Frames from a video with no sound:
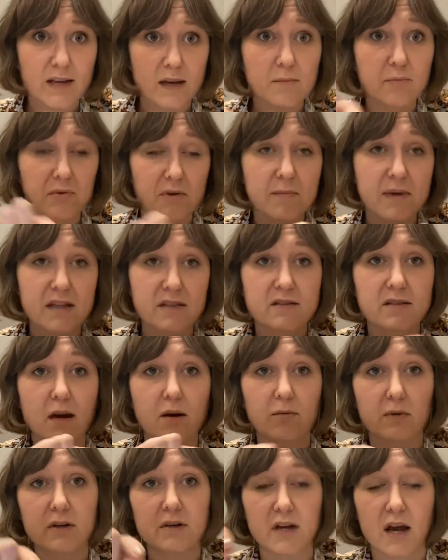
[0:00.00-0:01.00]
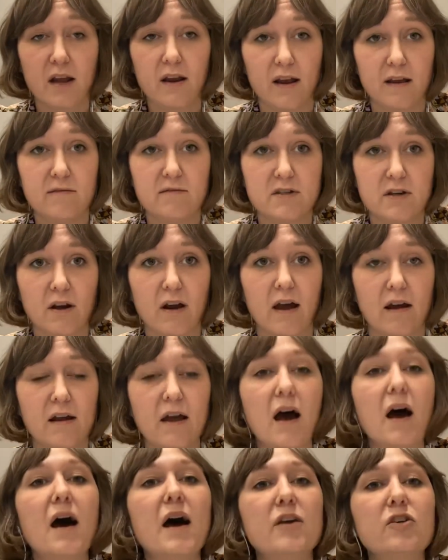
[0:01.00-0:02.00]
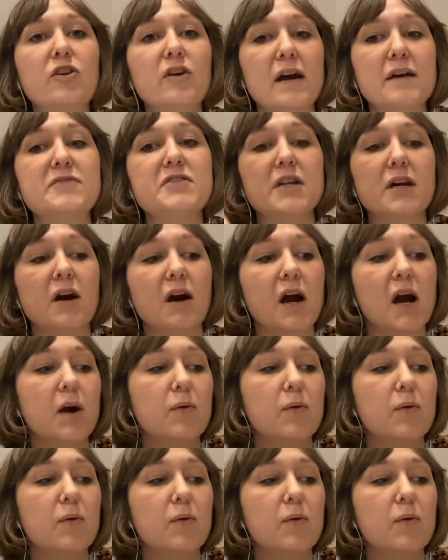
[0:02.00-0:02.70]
implements that were done under FDR,